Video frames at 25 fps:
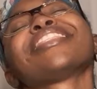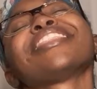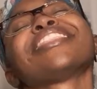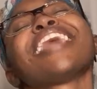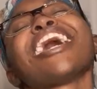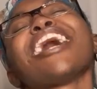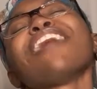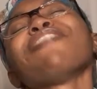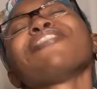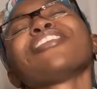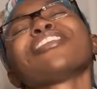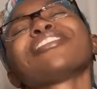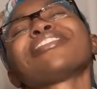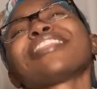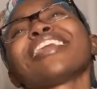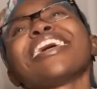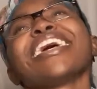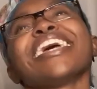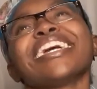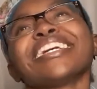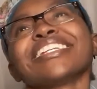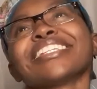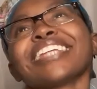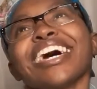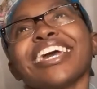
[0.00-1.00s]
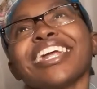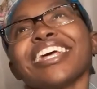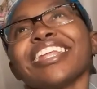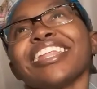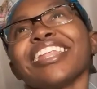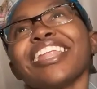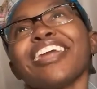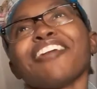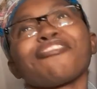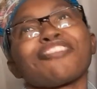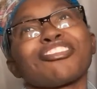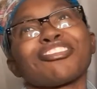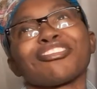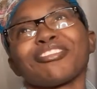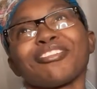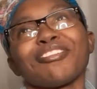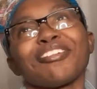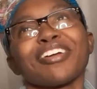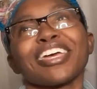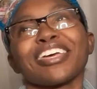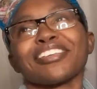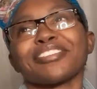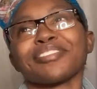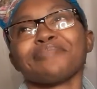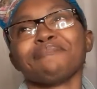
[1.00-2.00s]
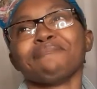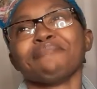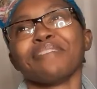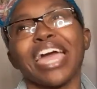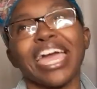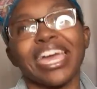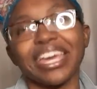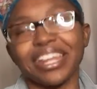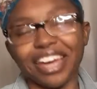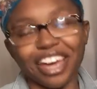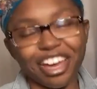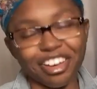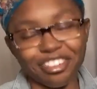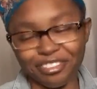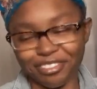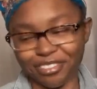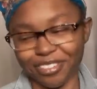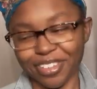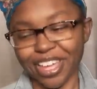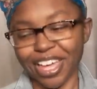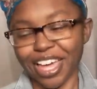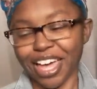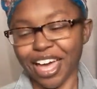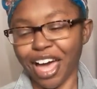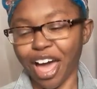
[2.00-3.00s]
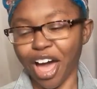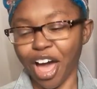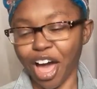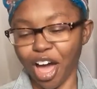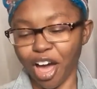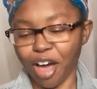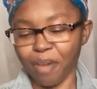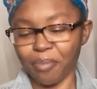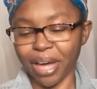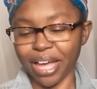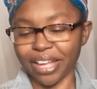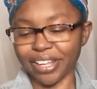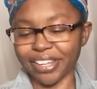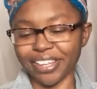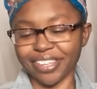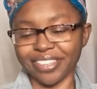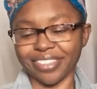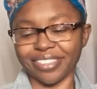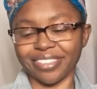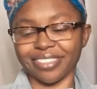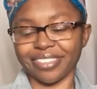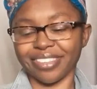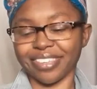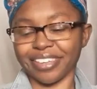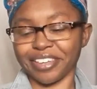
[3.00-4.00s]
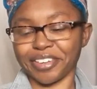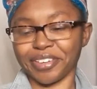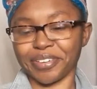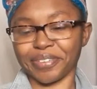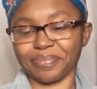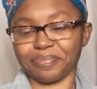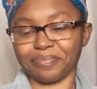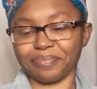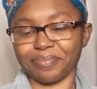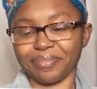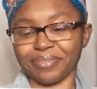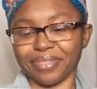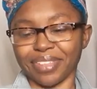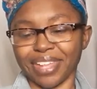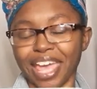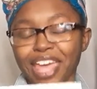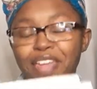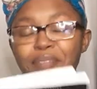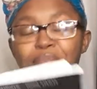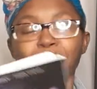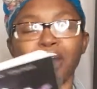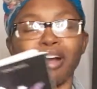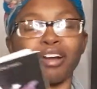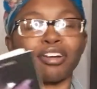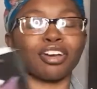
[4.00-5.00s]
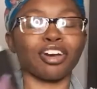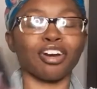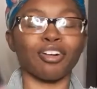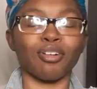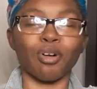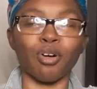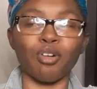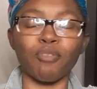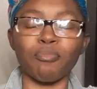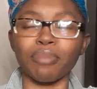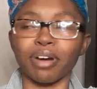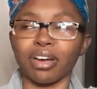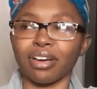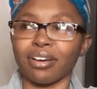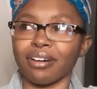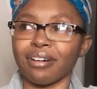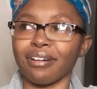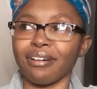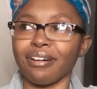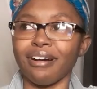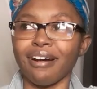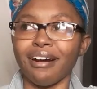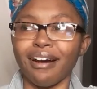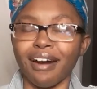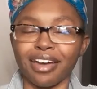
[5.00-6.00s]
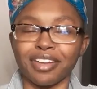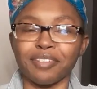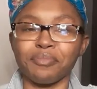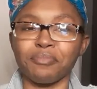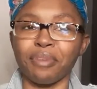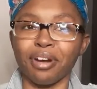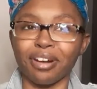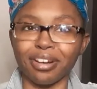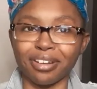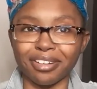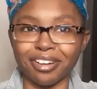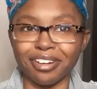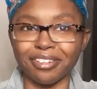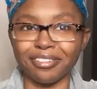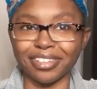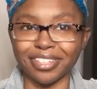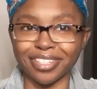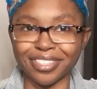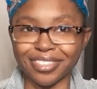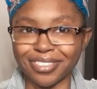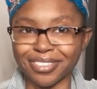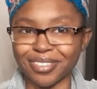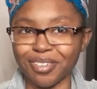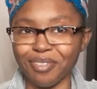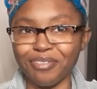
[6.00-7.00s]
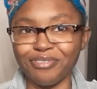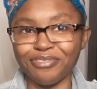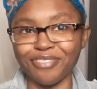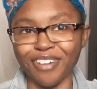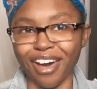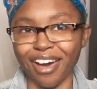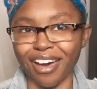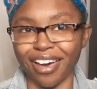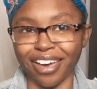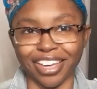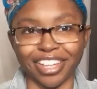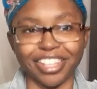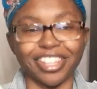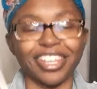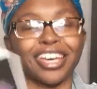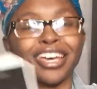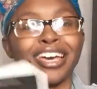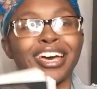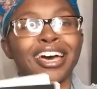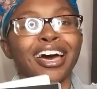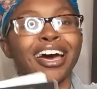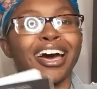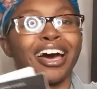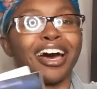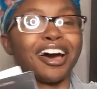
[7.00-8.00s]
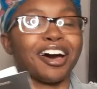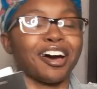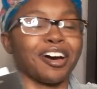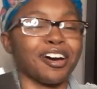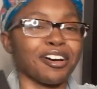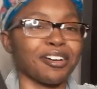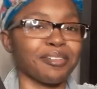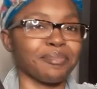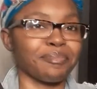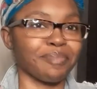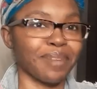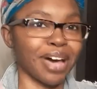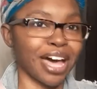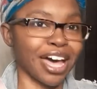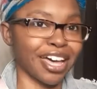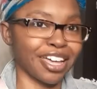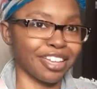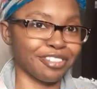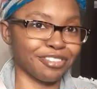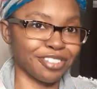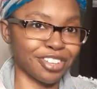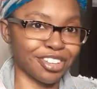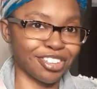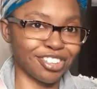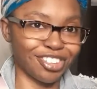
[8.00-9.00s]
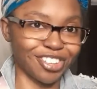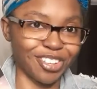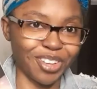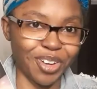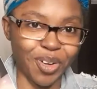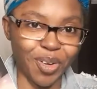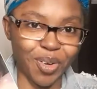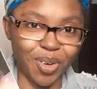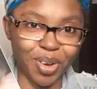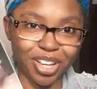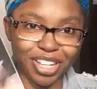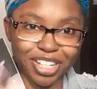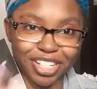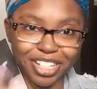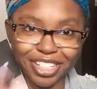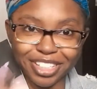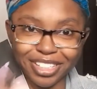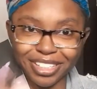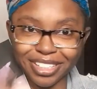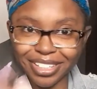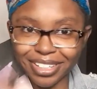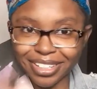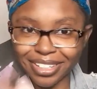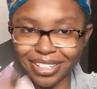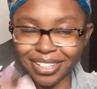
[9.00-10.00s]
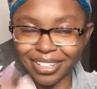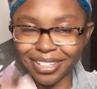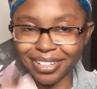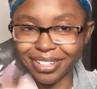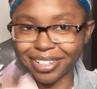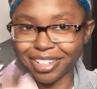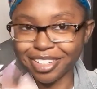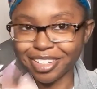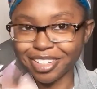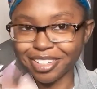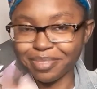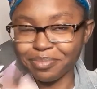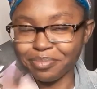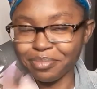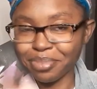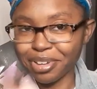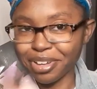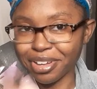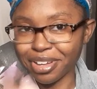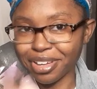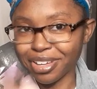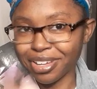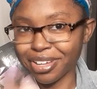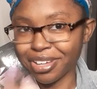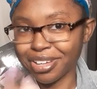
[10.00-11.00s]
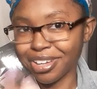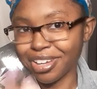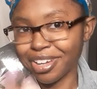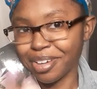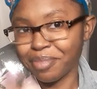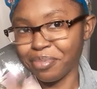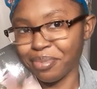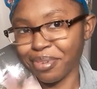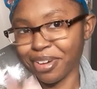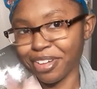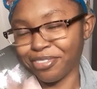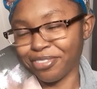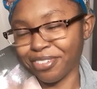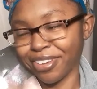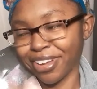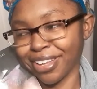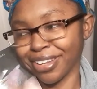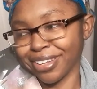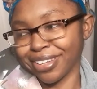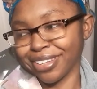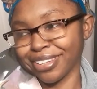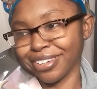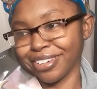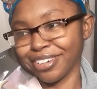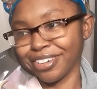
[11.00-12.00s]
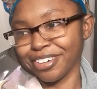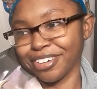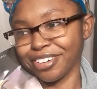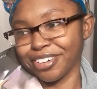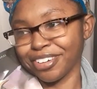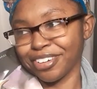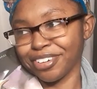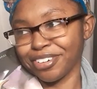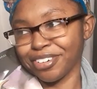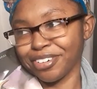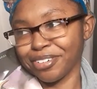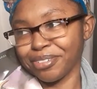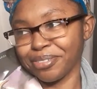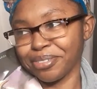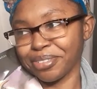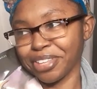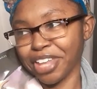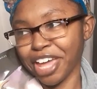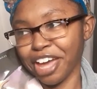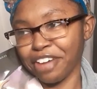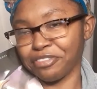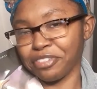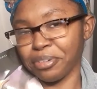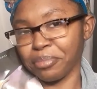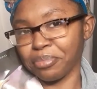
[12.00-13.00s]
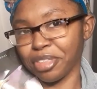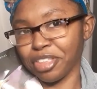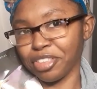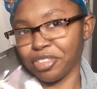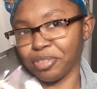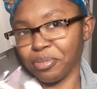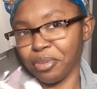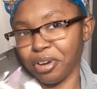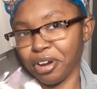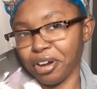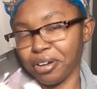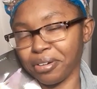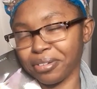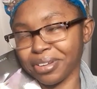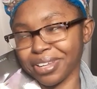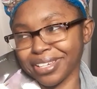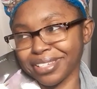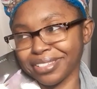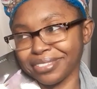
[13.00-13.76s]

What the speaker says: everything that a love story is made of. And Marco, oh my God, Marco is so fine. My fictional book boyfriend who's not from this world.